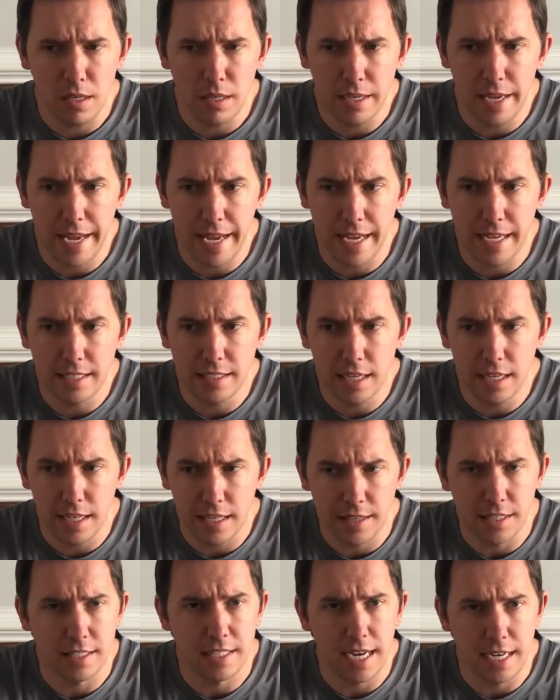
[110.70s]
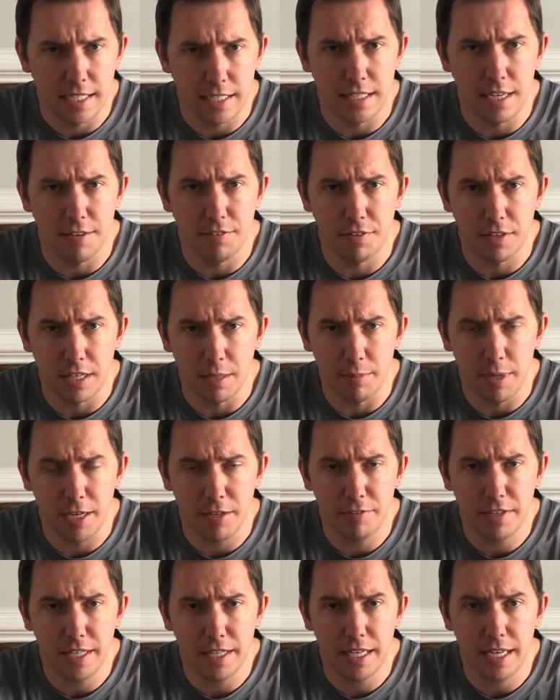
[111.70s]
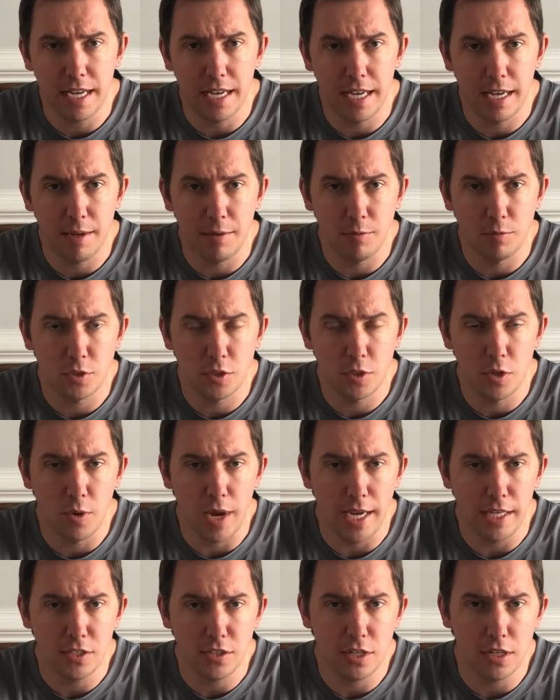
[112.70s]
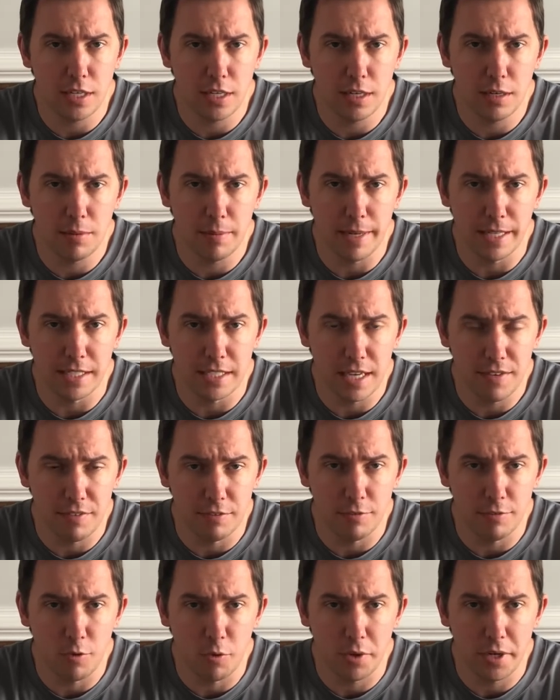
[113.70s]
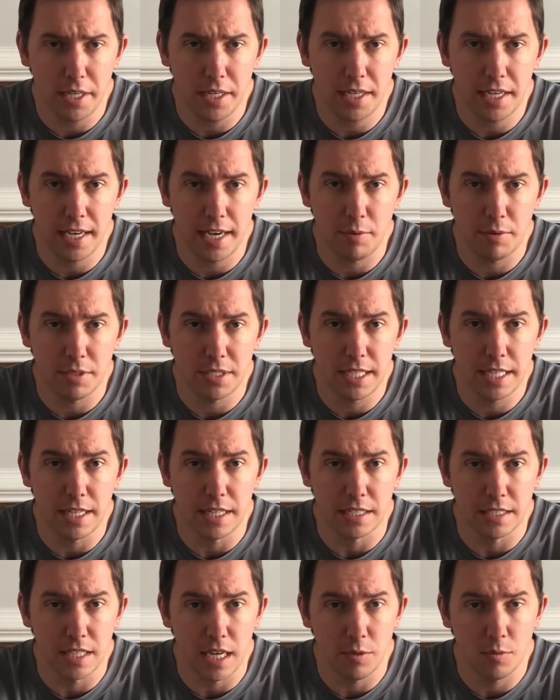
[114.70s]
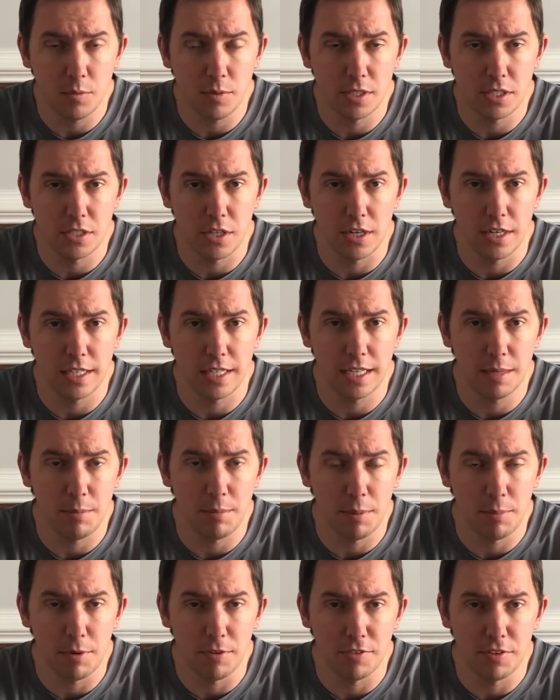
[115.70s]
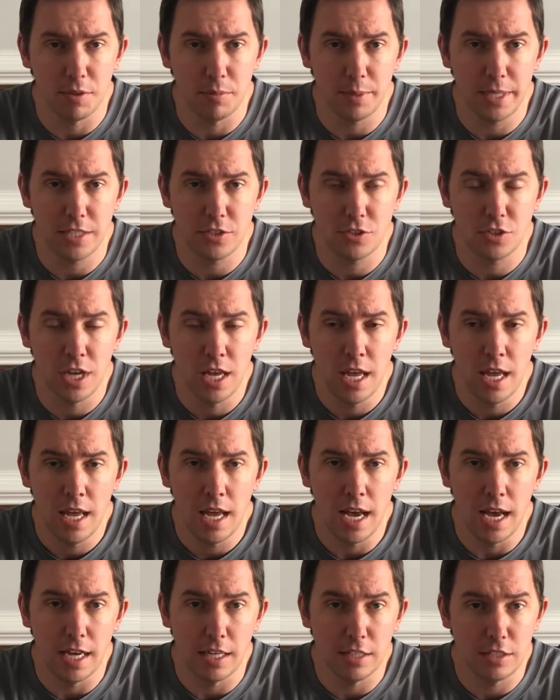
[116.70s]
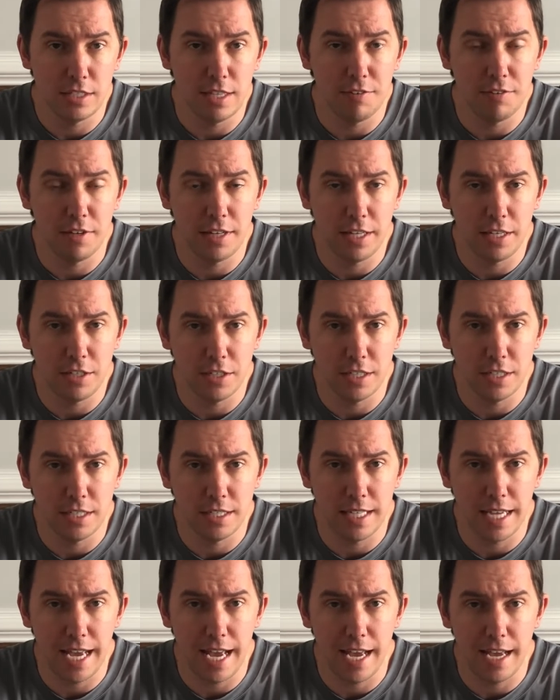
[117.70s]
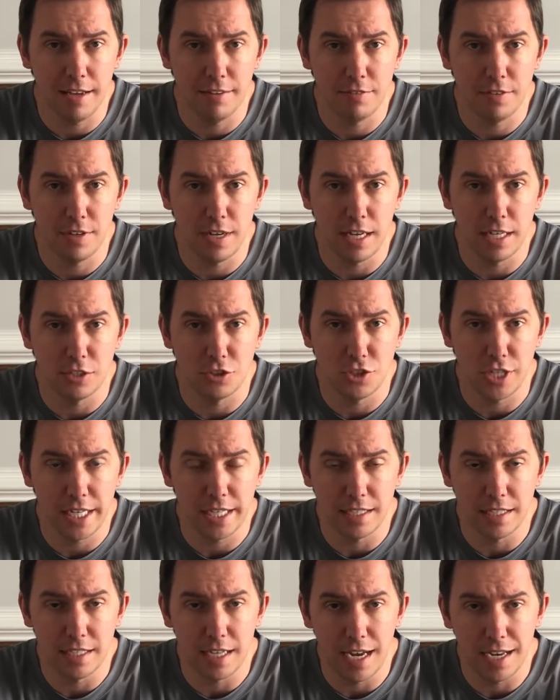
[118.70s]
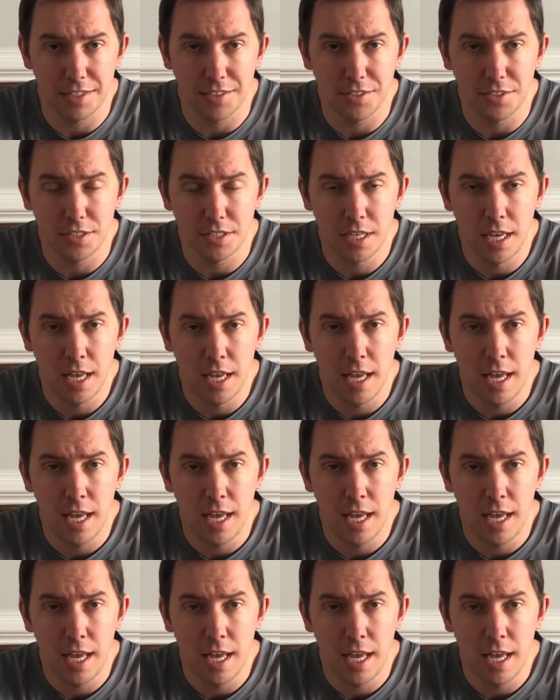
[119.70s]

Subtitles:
And the tide is definitely a benefit. So I started at about 7:40, and I will say the sun was starting to come up over the beach. It's definitely good to have shaded goggles.